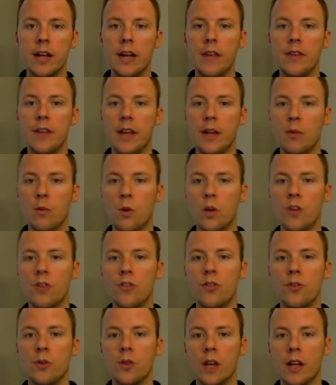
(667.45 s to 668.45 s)
And then
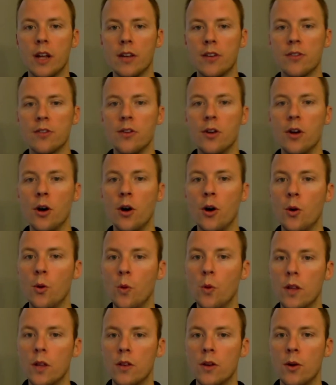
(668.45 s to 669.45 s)
once you let us know
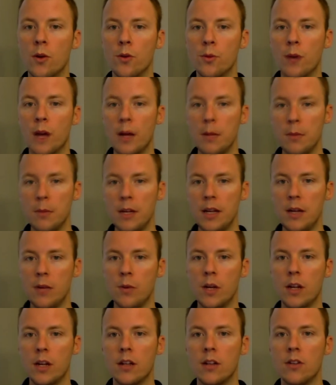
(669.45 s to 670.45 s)
what those might be,
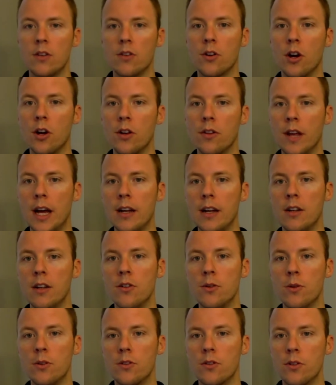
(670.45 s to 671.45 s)
we can turn that
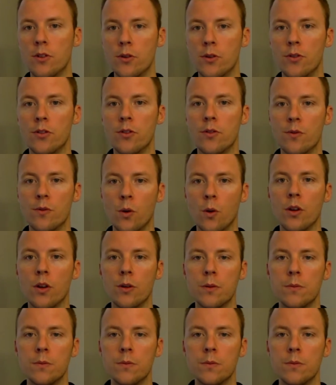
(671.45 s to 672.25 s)
into a solution for you.